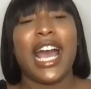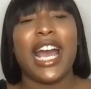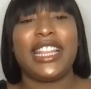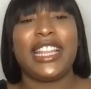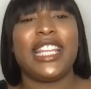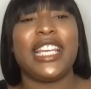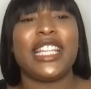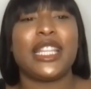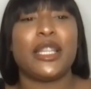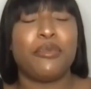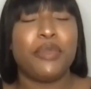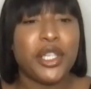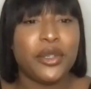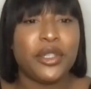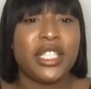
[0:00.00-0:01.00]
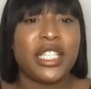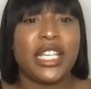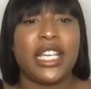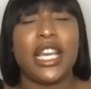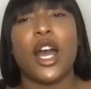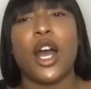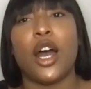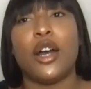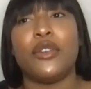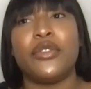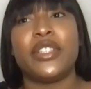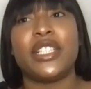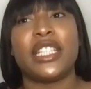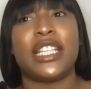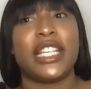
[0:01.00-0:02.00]
I think the beauty
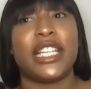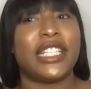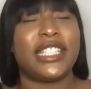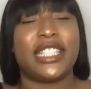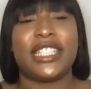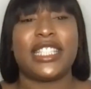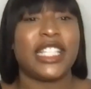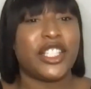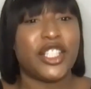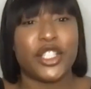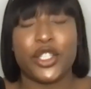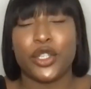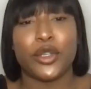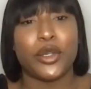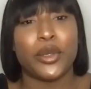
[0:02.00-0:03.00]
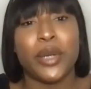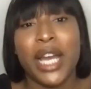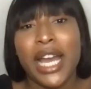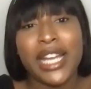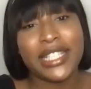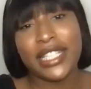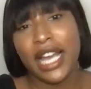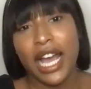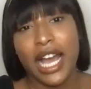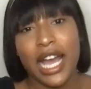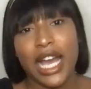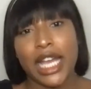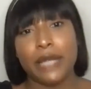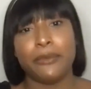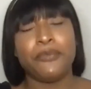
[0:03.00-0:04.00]
of this digital
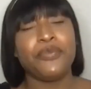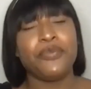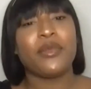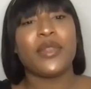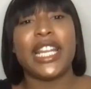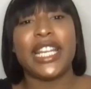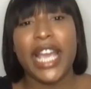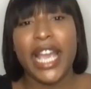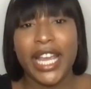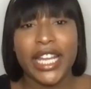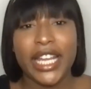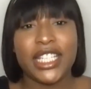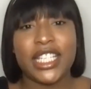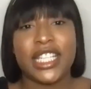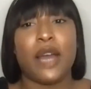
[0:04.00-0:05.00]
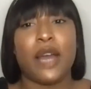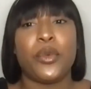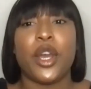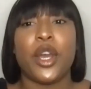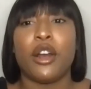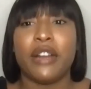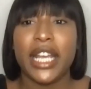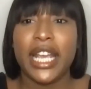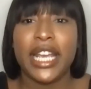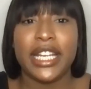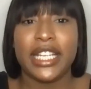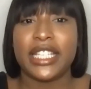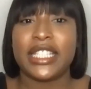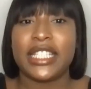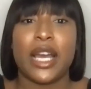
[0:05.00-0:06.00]
time and age that we are
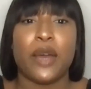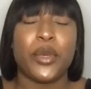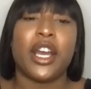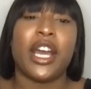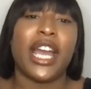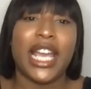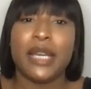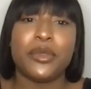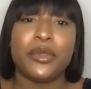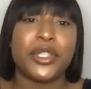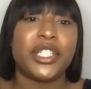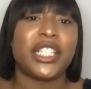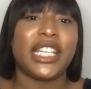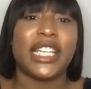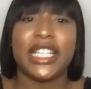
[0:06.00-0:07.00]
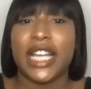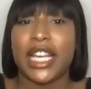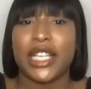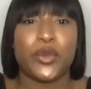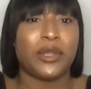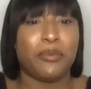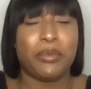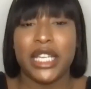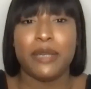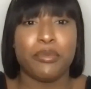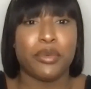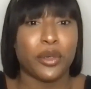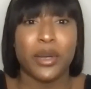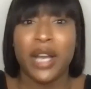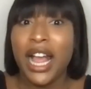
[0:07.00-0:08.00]
in is that we are able to connect with
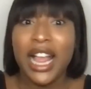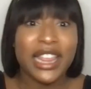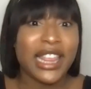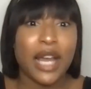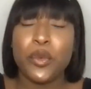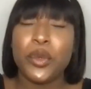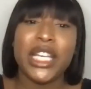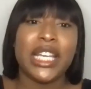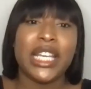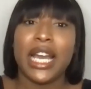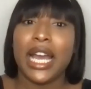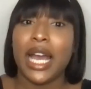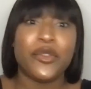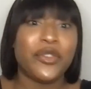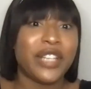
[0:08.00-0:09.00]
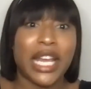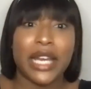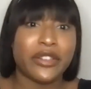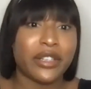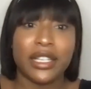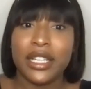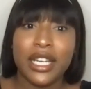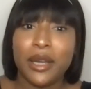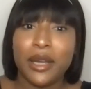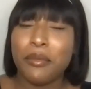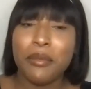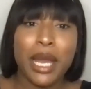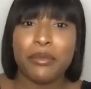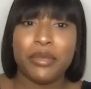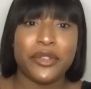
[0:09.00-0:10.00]
people that we have never
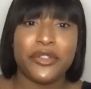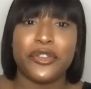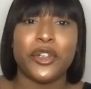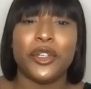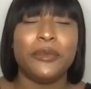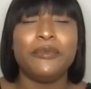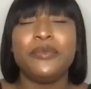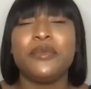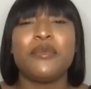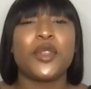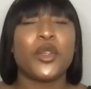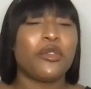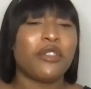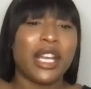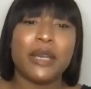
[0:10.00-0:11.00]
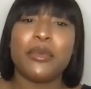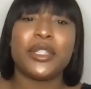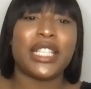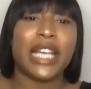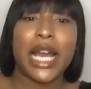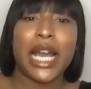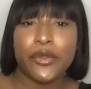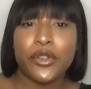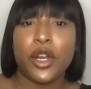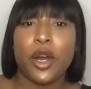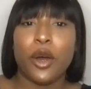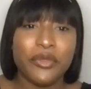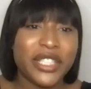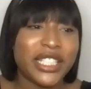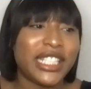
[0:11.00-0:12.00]
met before. We're able to have
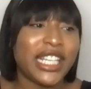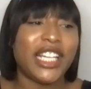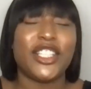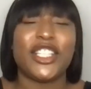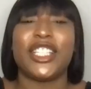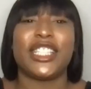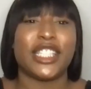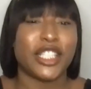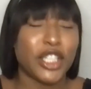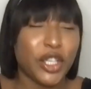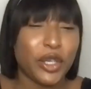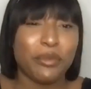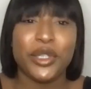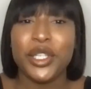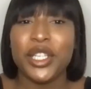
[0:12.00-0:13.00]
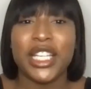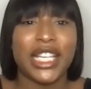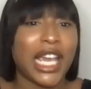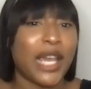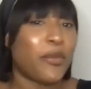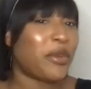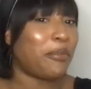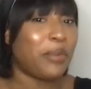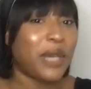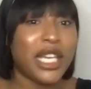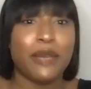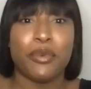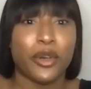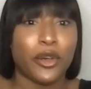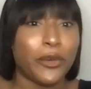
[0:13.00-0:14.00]
conversations and communicate with
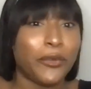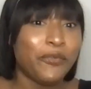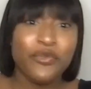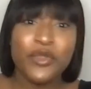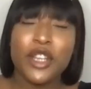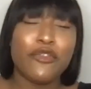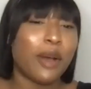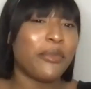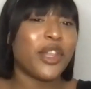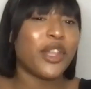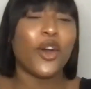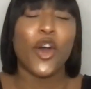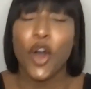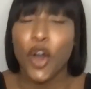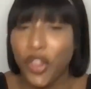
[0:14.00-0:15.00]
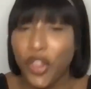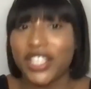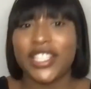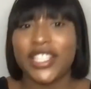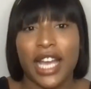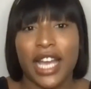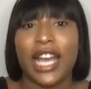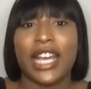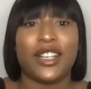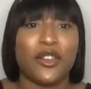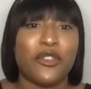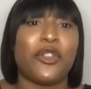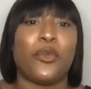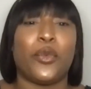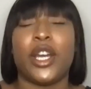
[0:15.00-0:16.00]
people from the other side
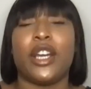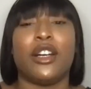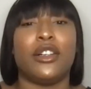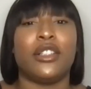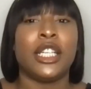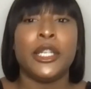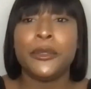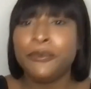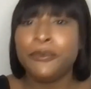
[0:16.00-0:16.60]
of the world.